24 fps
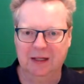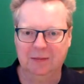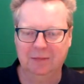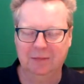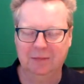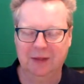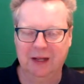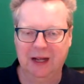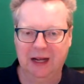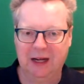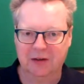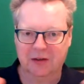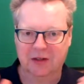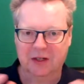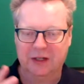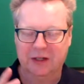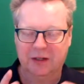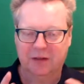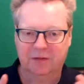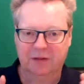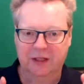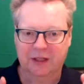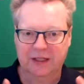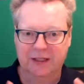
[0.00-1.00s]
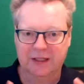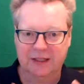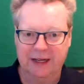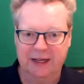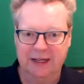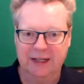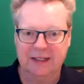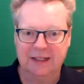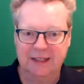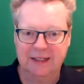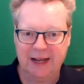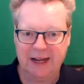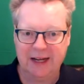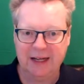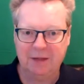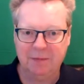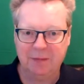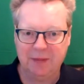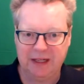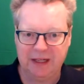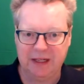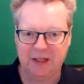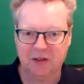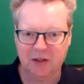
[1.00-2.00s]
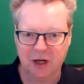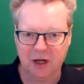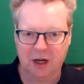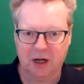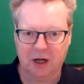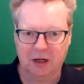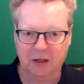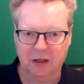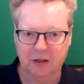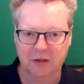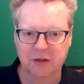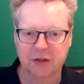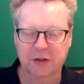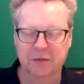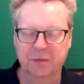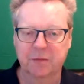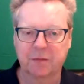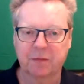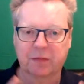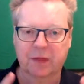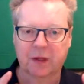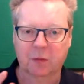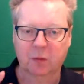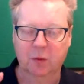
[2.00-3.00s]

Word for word: Um, actually, in a 10 minute charge,